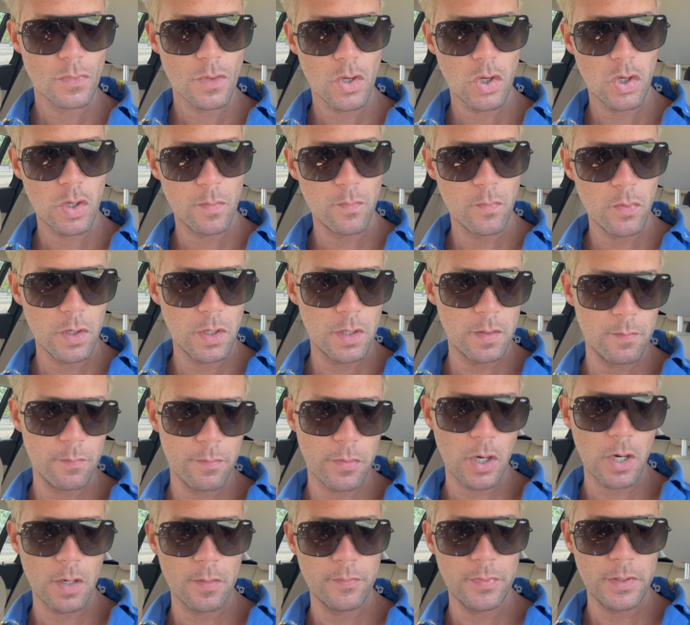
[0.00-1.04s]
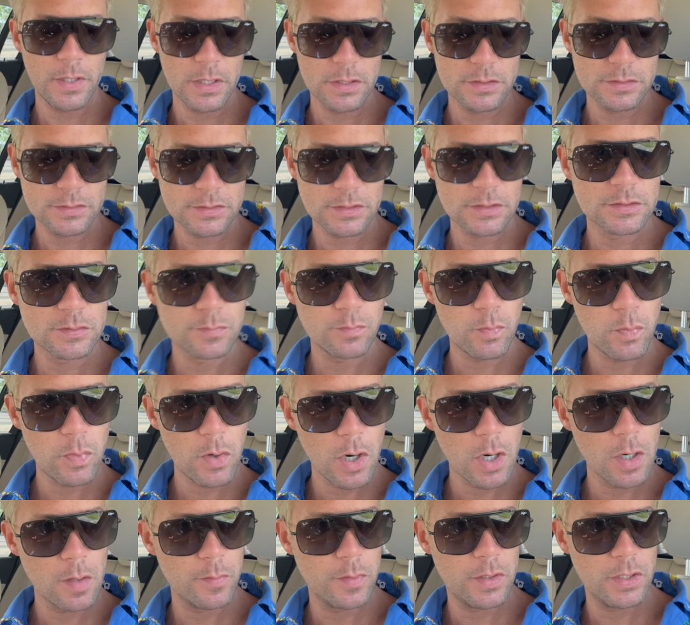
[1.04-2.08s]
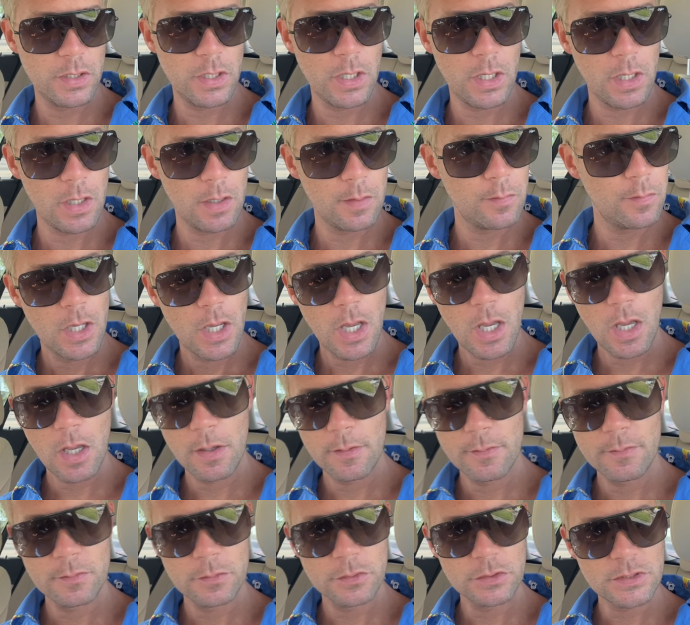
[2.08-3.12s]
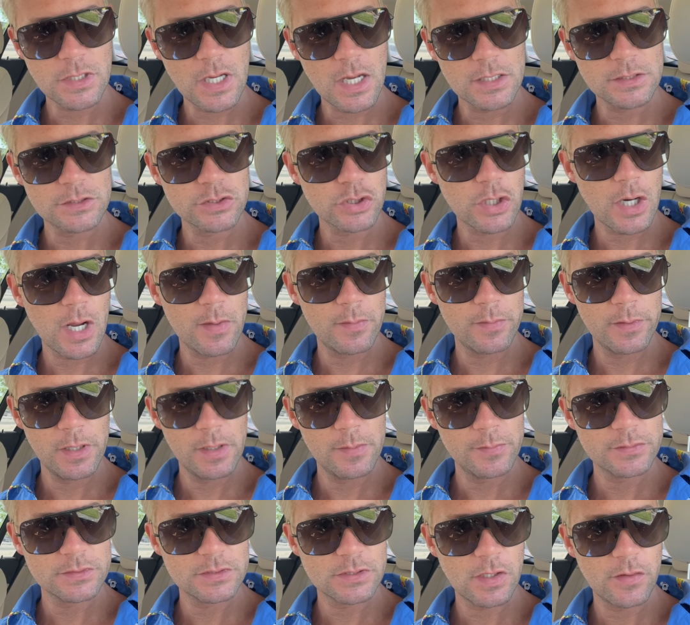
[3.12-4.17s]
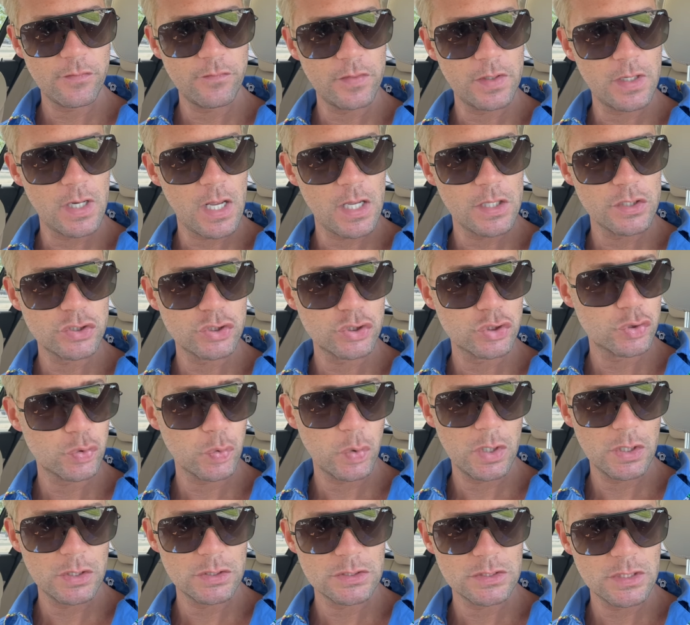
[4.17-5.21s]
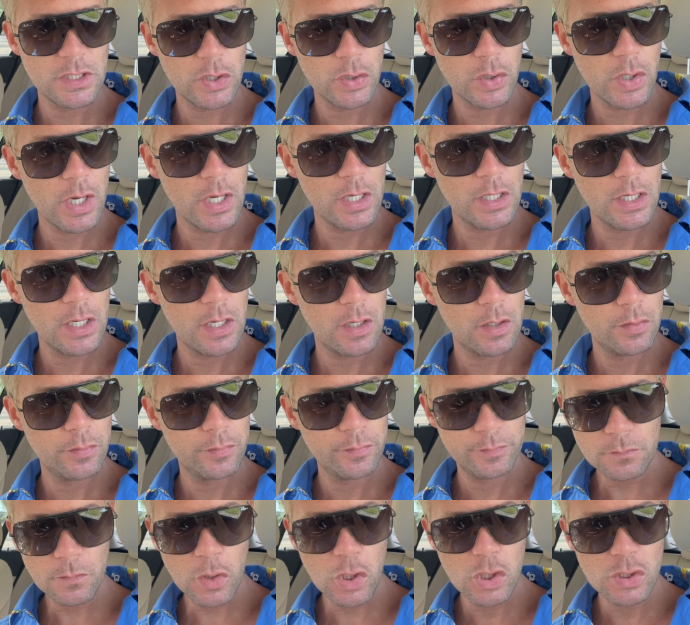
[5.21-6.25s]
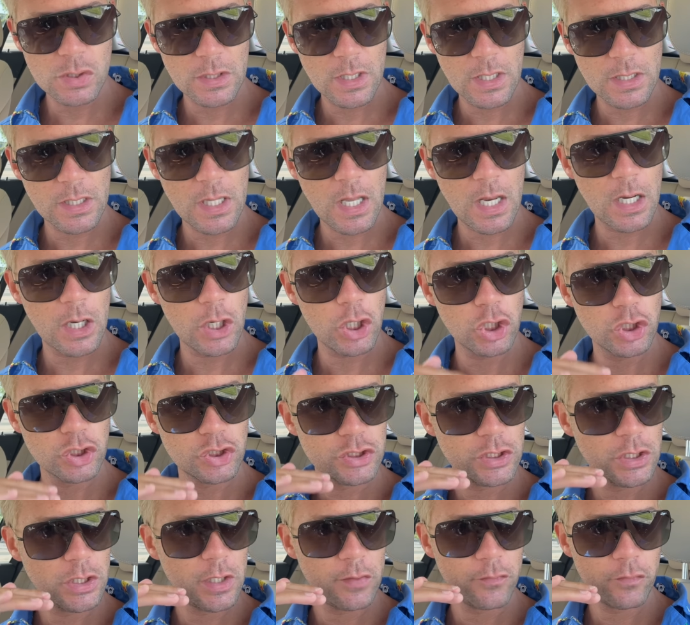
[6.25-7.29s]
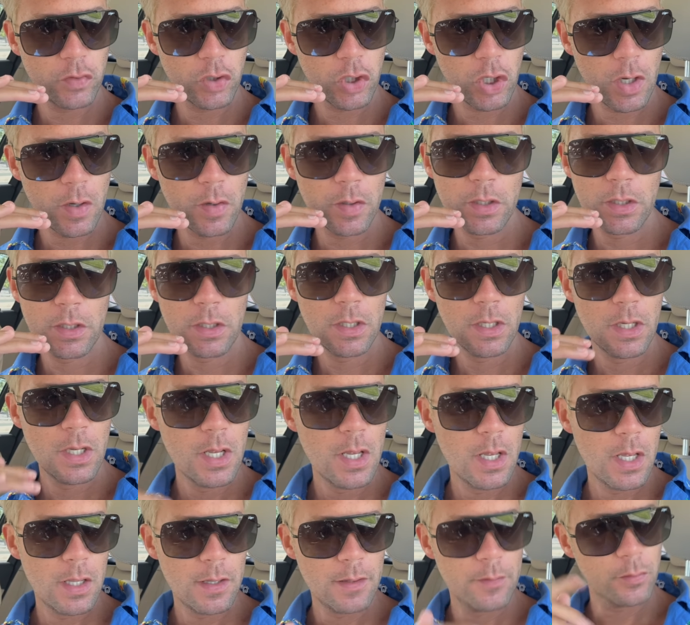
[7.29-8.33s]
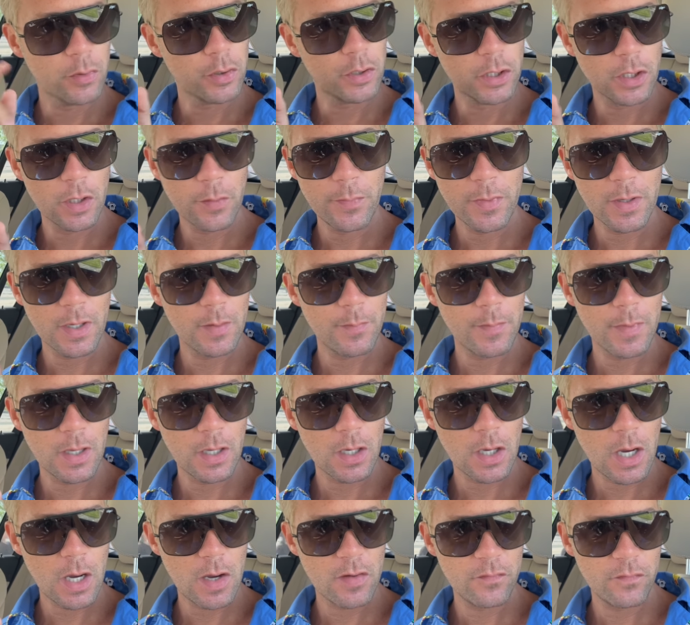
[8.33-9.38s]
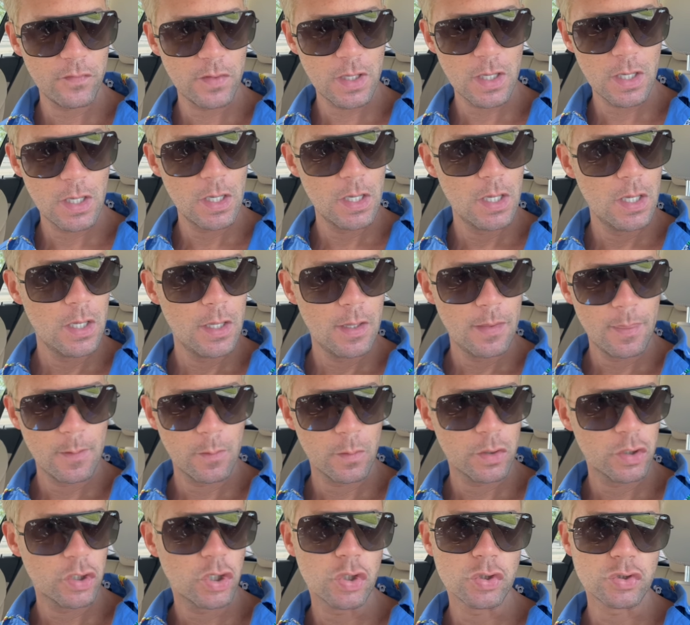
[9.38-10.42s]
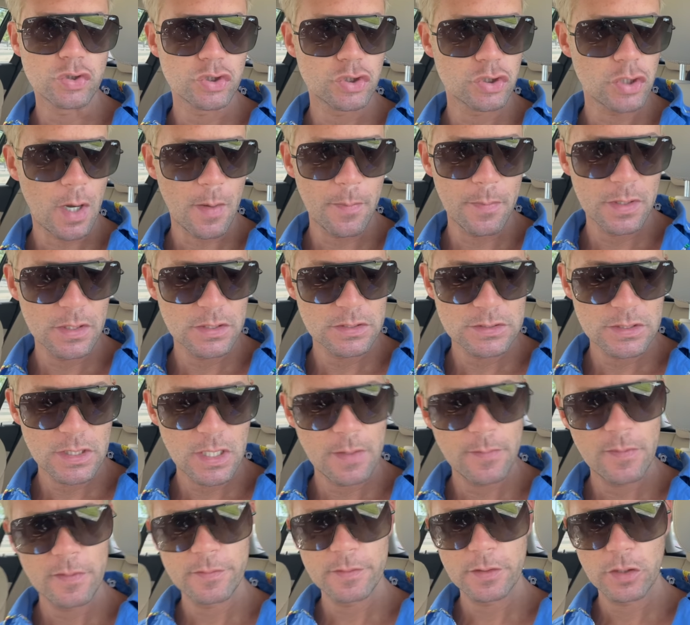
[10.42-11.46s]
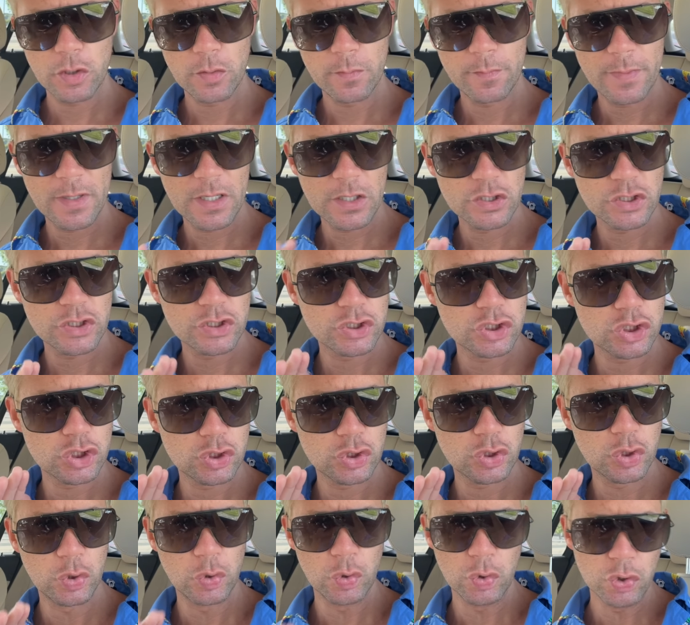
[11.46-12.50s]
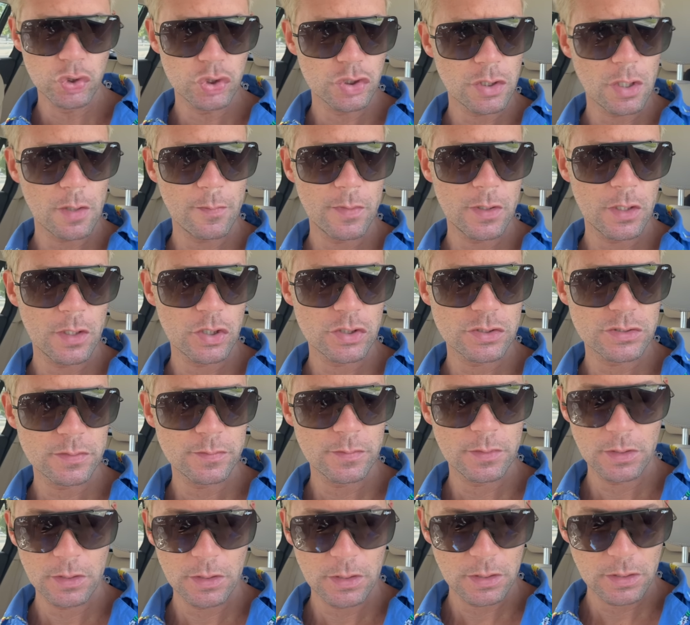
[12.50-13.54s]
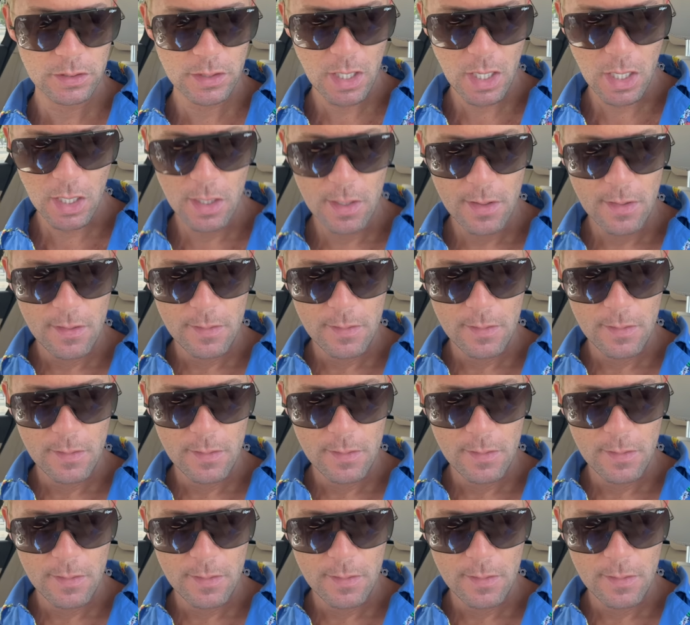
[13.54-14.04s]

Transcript: Good morning, Barbies. It's Barbie day. Um, Dad's grabbing himself a nice sweet tea right now to get that energy level going. And we're gonna go pick up my coffee. And we're gonna go shopping today, maybe a little back to school shopping or something like that.